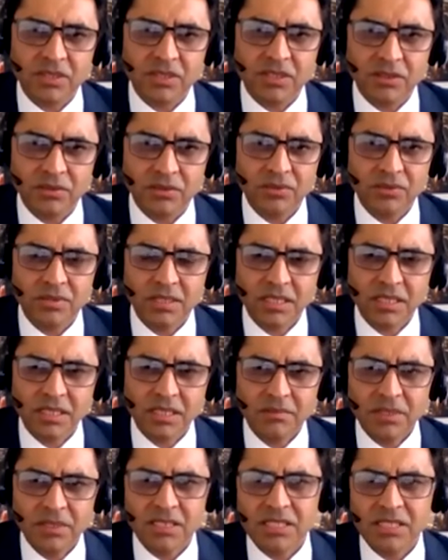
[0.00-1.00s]
being used.
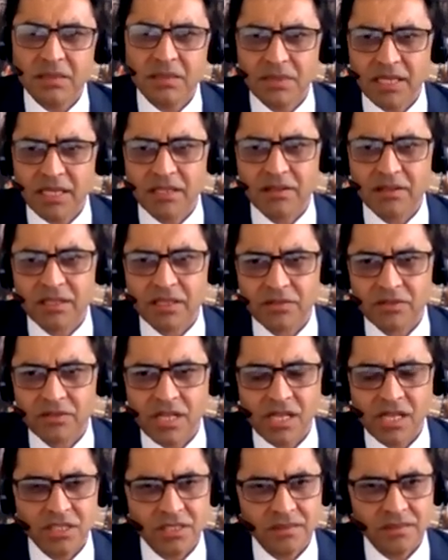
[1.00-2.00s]
But some like
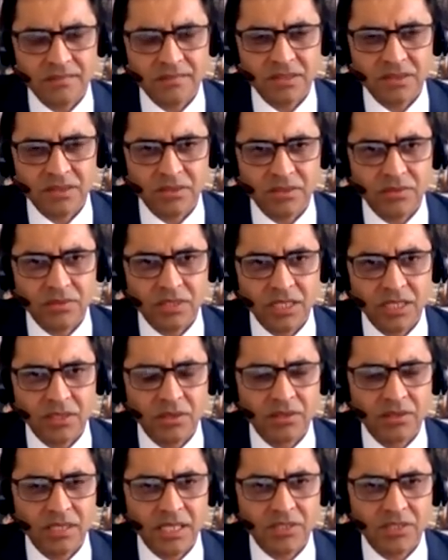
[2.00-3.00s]
recreation. So you take
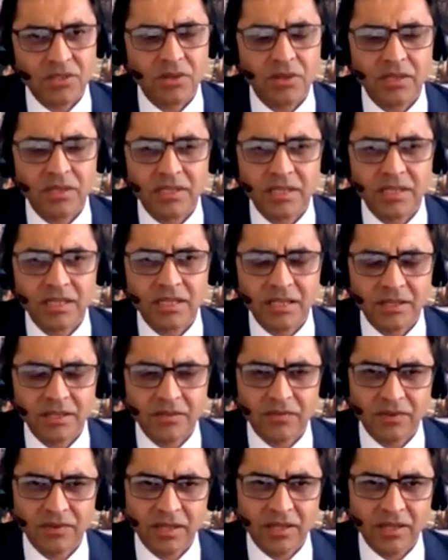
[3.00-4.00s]
our next holiday and
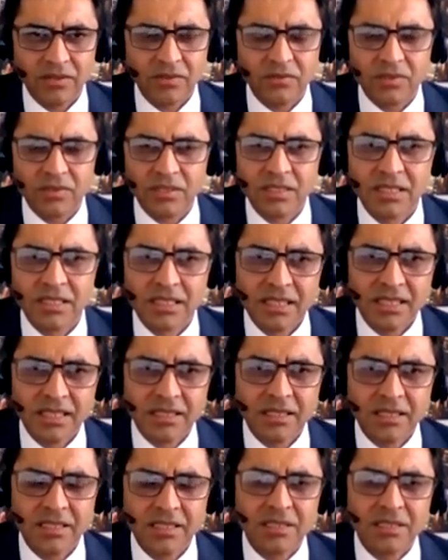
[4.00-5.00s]
you fly over
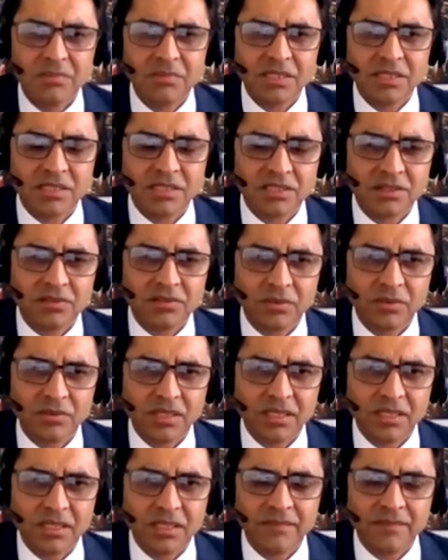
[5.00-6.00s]
30 meters from
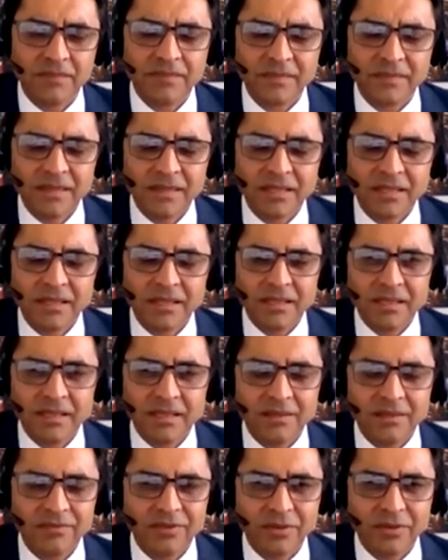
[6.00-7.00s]
the
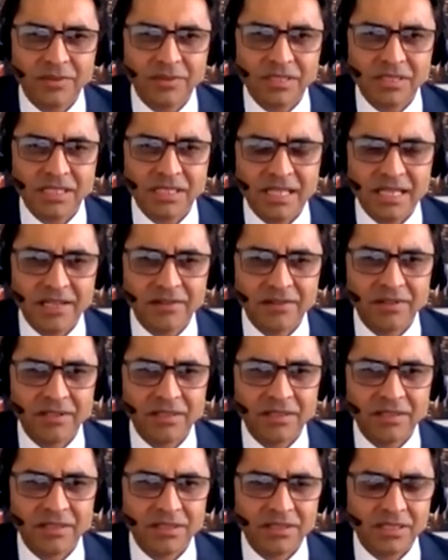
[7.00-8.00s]
sea
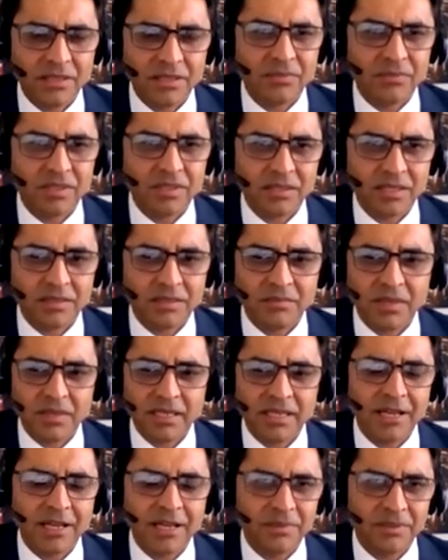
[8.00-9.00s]
level is something that
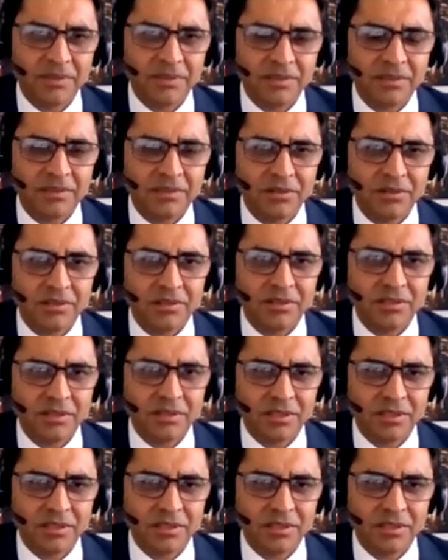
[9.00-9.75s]
might happen not in